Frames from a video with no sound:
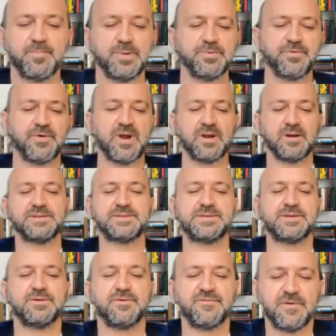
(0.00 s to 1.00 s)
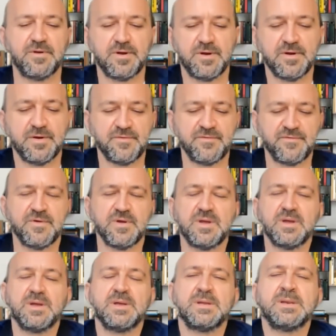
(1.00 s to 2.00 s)
plurality of love
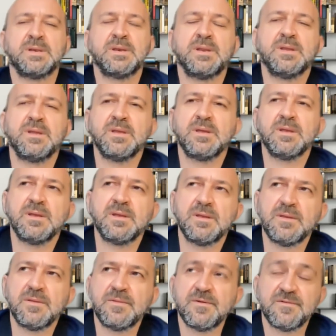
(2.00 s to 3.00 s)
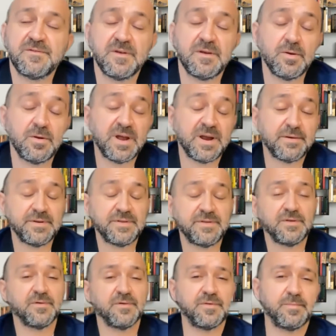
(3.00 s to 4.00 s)
and the the
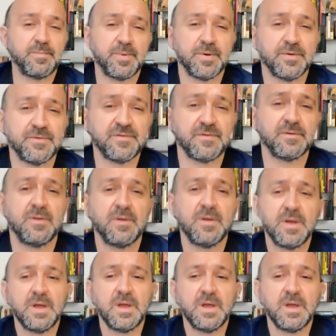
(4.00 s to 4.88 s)
singularity of the person,